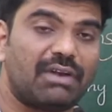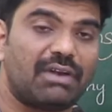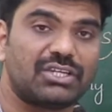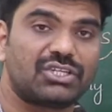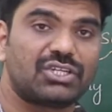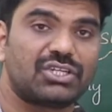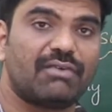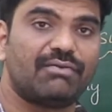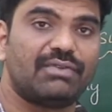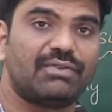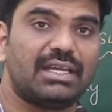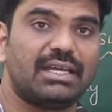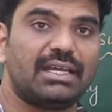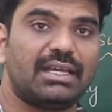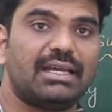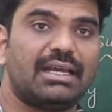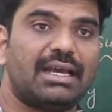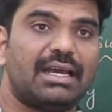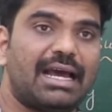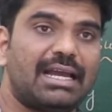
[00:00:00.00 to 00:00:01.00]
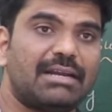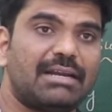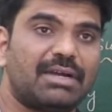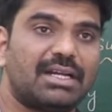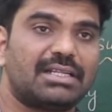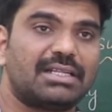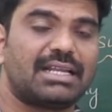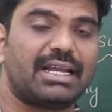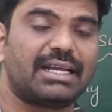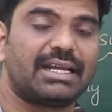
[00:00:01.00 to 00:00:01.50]
flesh of the
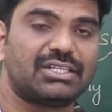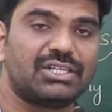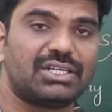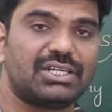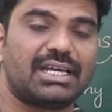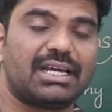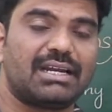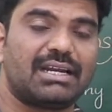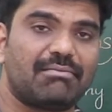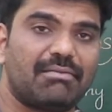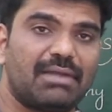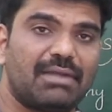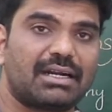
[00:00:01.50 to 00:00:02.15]
animals like chicken,